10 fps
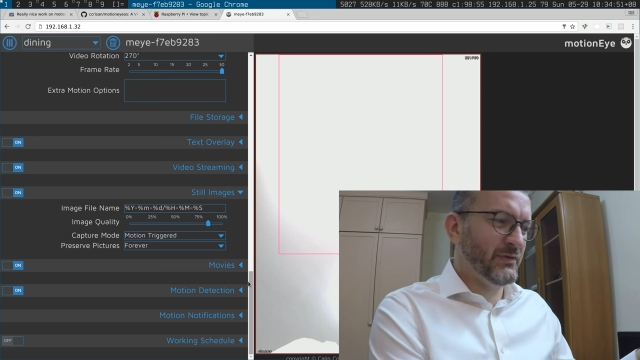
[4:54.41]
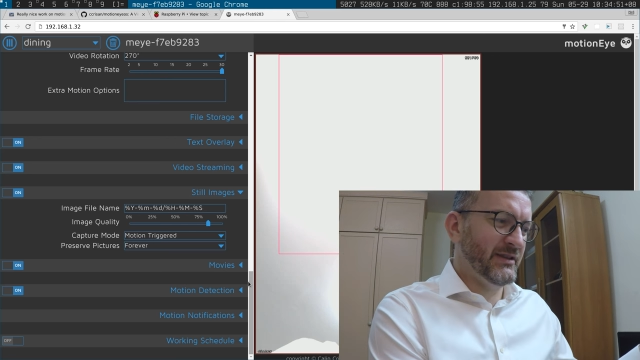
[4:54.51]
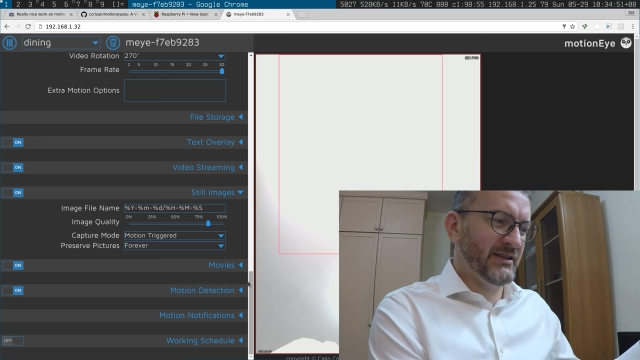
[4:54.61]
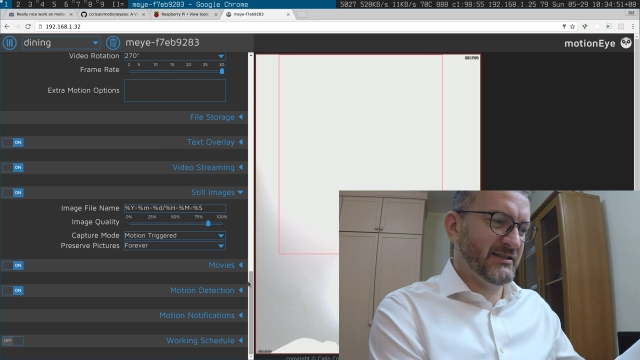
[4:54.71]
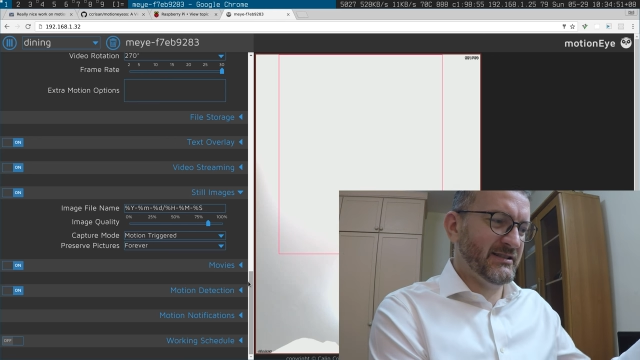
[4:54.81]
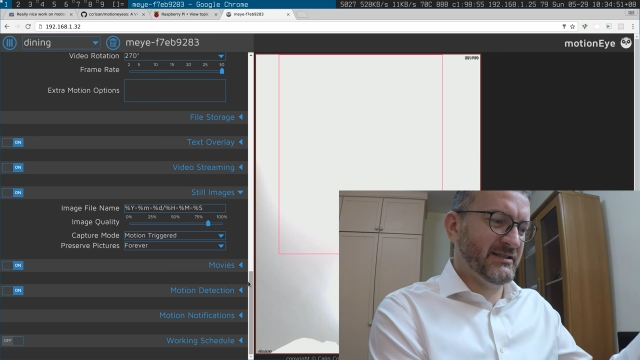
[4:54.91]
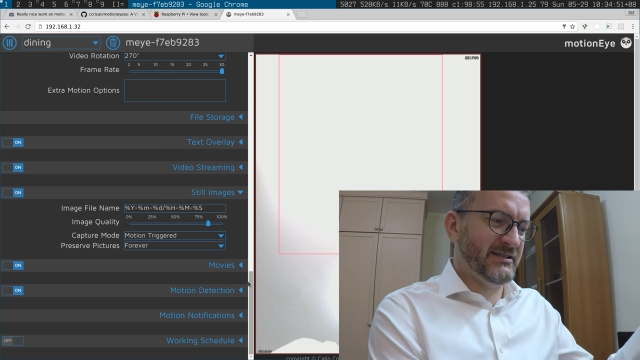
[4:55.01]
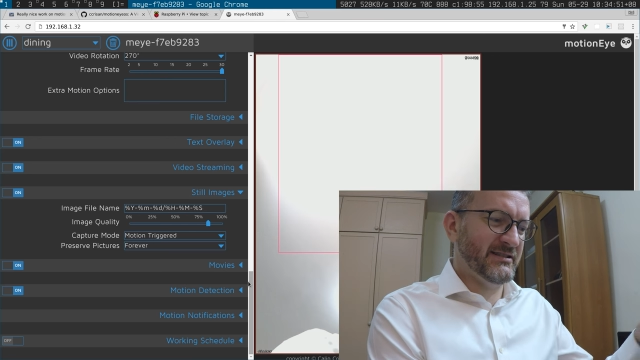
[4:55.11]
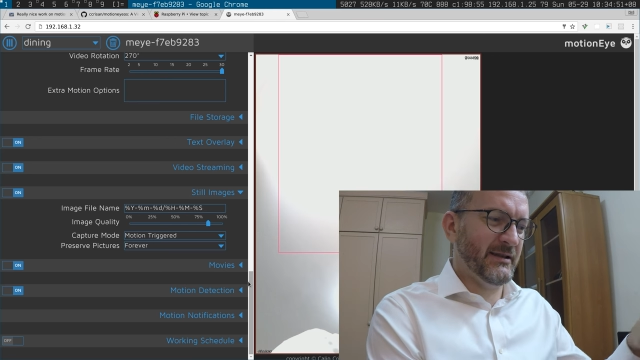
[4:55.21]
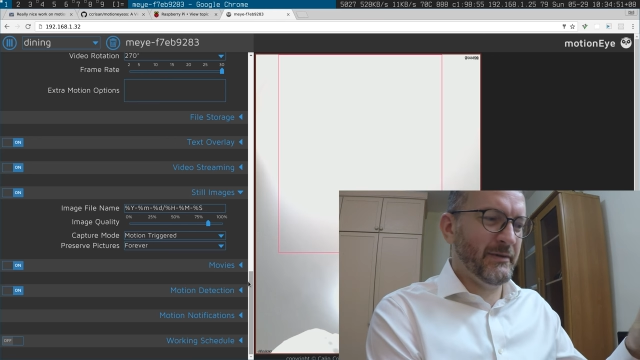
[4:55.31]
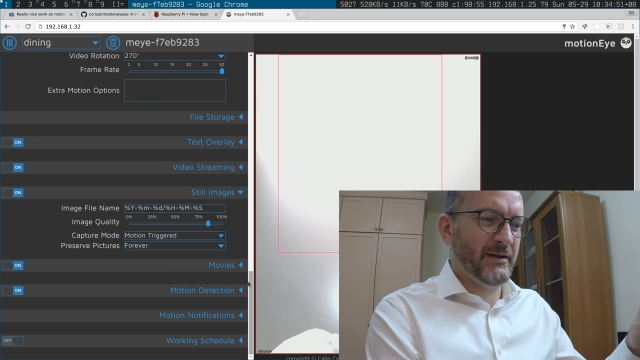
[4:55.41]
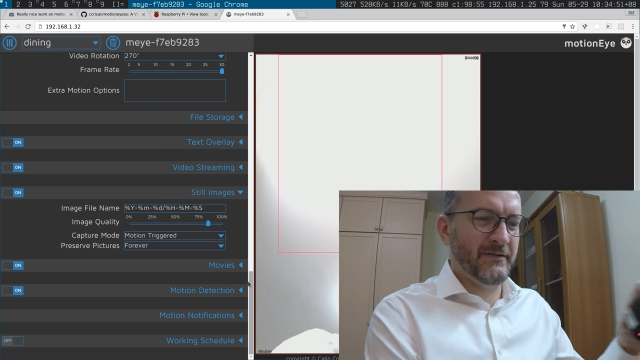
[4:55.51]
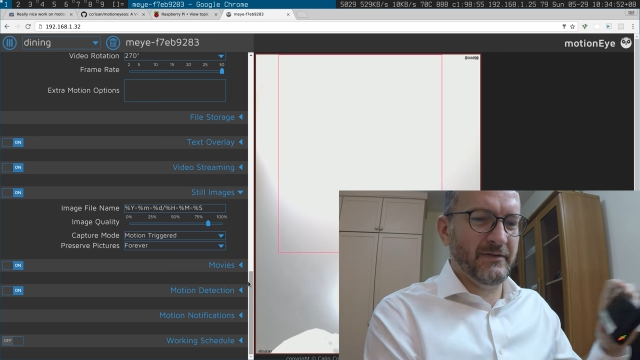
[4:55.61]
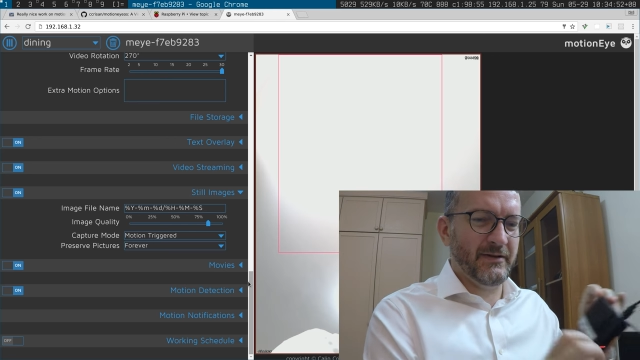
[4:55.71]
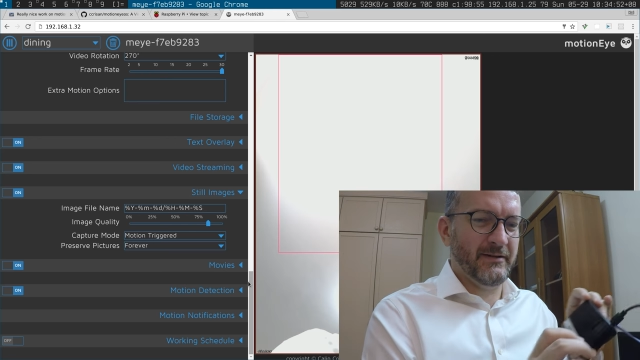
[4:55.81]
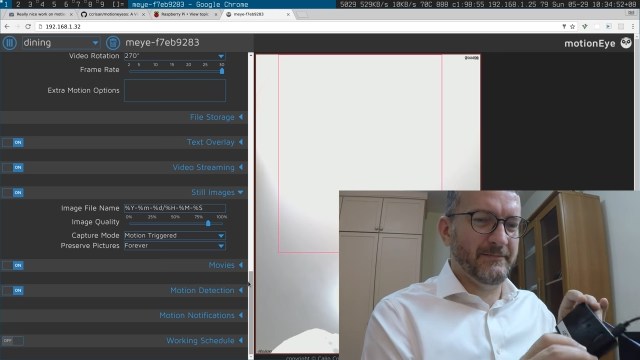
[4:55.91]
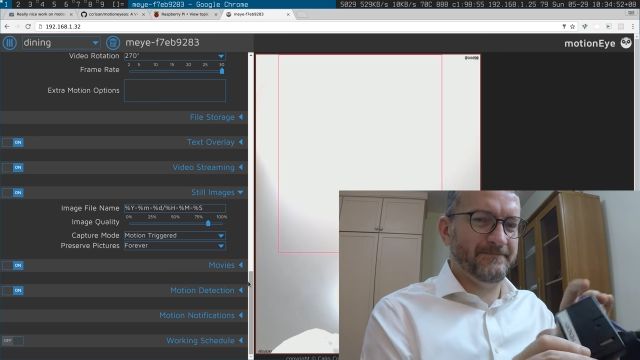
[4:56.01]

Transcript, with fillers: with this is a bit of a